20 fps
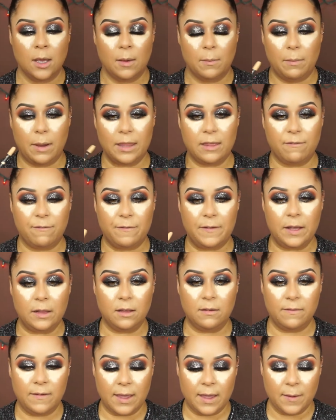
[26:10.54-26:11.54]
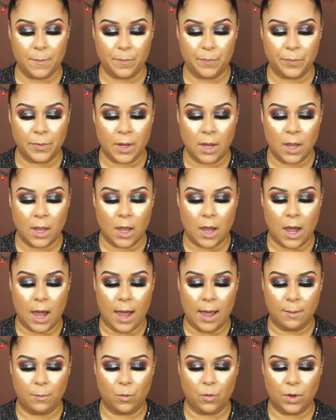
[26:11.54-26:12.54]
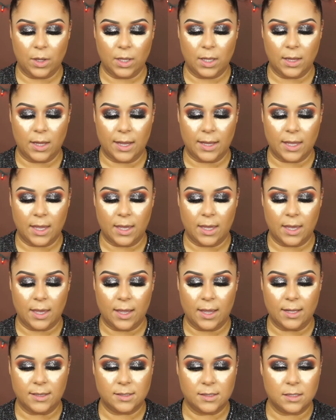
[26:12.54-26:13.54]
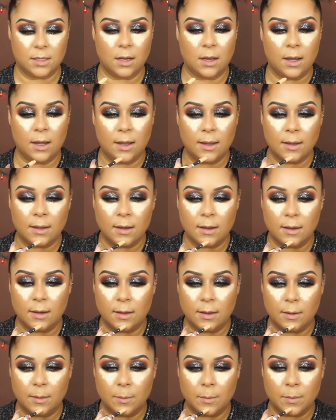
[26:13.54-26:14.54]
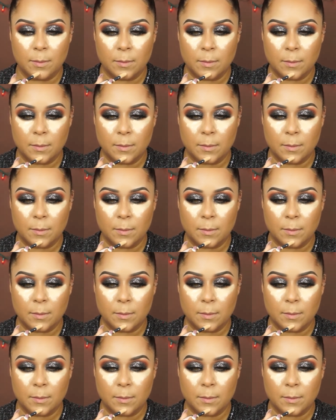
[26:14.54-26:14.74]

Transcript: By the feel of it, I'm really liking it. It's not